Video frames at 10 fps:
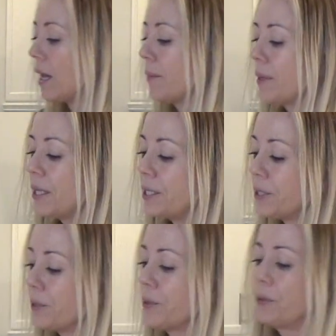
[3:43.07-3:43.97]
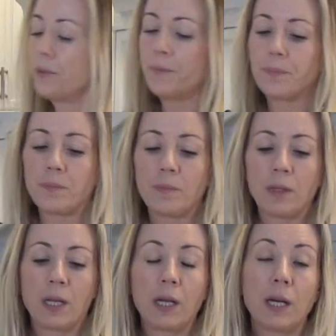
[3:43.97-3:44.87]
I'm going to do
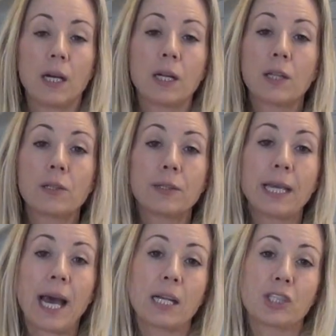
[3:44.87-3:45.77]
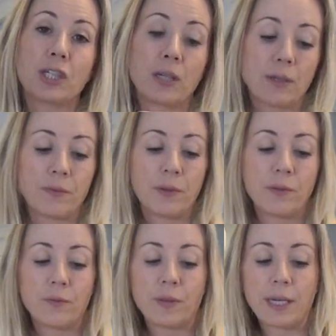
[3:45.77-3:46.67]
a little dash of
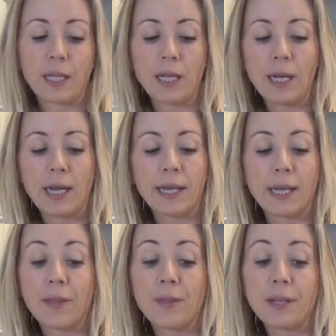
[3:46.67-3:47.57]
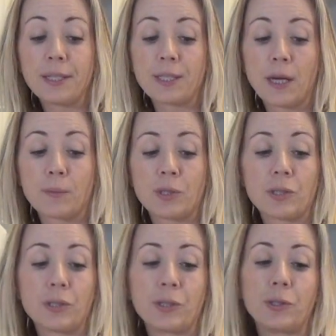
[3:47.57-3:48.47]
vanilla, and again, that's
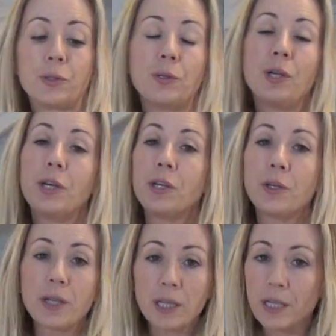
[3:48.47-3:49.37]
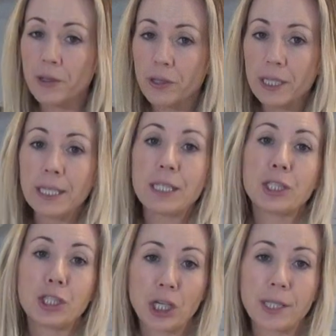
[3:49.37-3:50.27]
optional too. You can
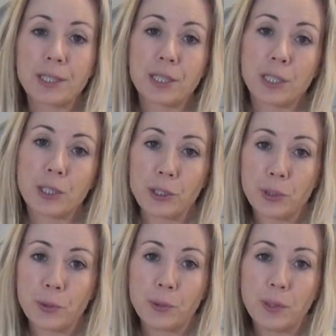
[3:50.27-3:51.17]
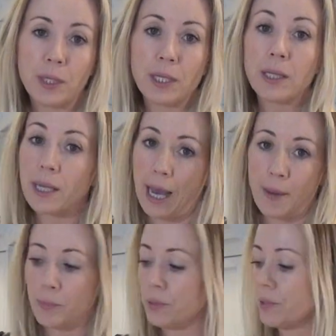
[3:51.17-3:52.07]
literally just do the
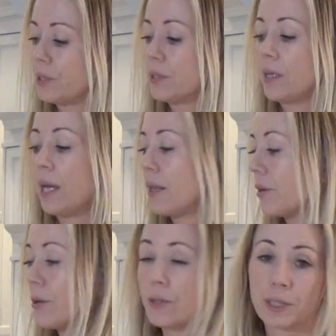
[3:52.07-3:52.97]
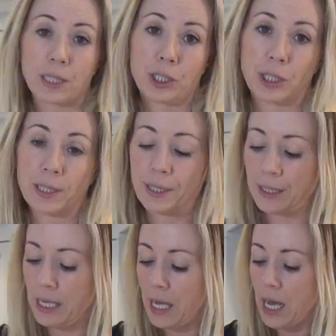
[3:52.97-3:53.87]
apples and they're
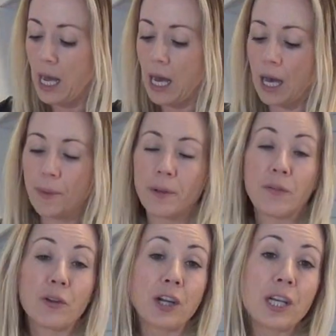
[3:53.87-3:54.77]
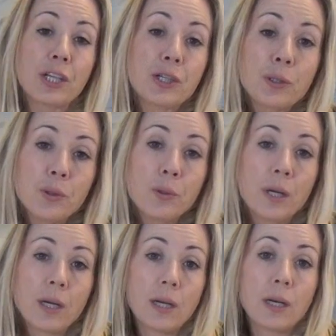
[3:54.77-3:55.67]
delicious. If you're going to do
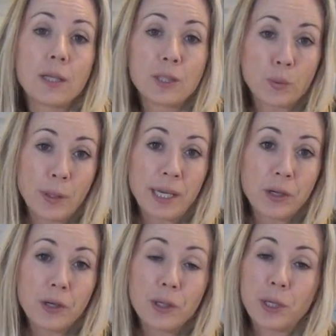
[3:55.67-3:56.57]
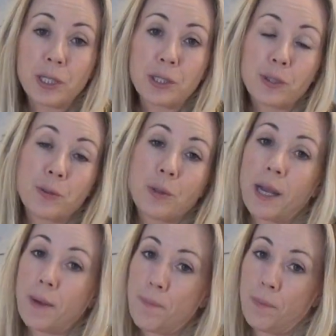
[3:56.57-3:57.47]
a sweetener, you can do
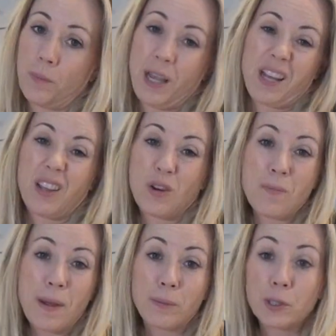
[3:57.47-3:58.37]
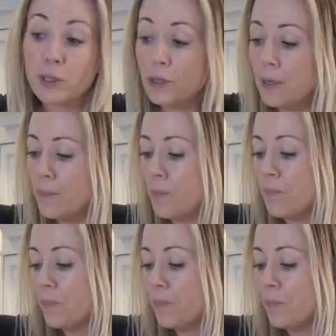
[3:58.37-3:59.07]
like a little maple syrup.